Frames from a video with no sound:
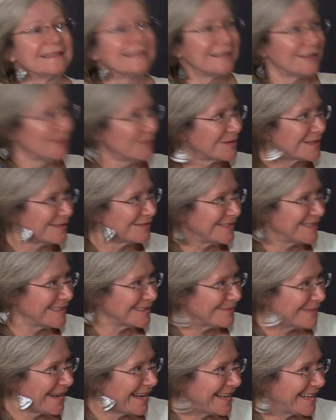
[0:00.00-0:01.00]
the use of these
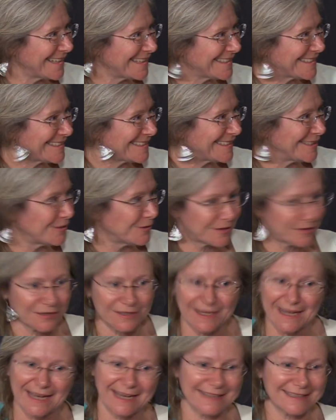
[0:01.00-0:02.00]
masks in order
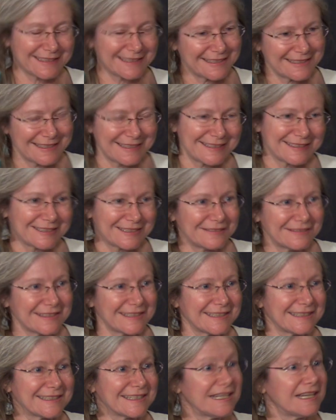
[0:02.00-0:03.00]
to access these
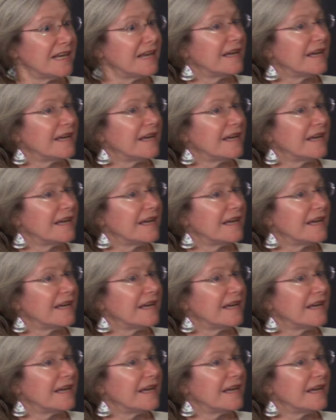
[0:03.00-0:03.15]
services,